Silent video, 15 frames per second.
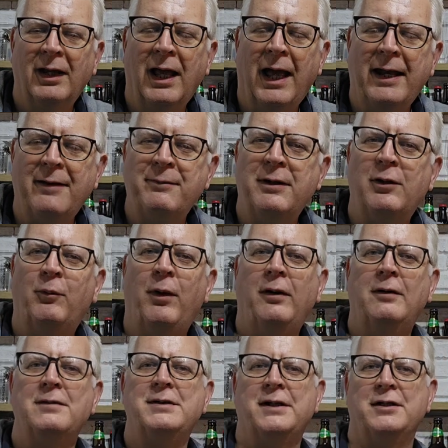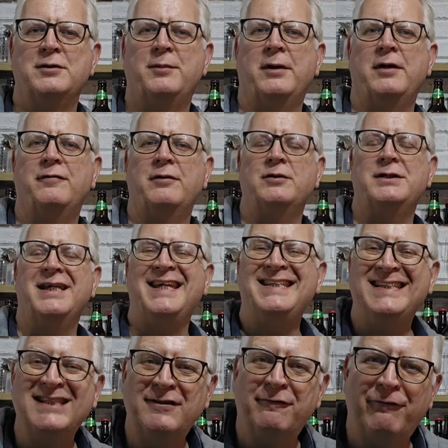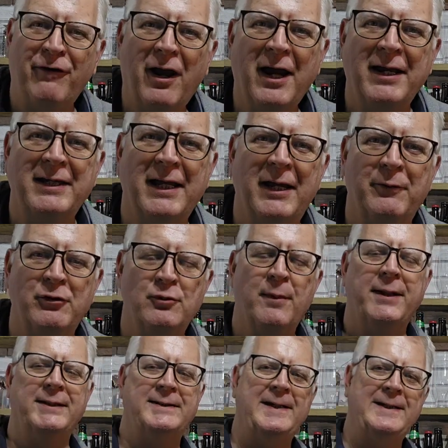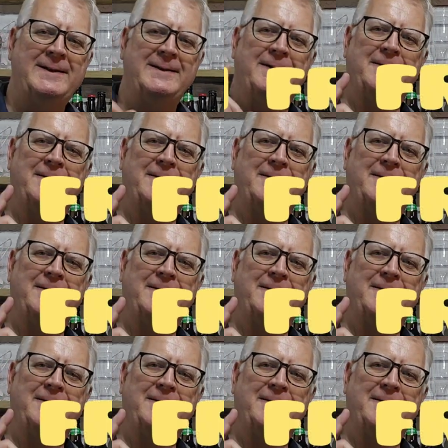Hello, everybody. Welcome to Andy's Beer Reviews. It is Friday, which makes it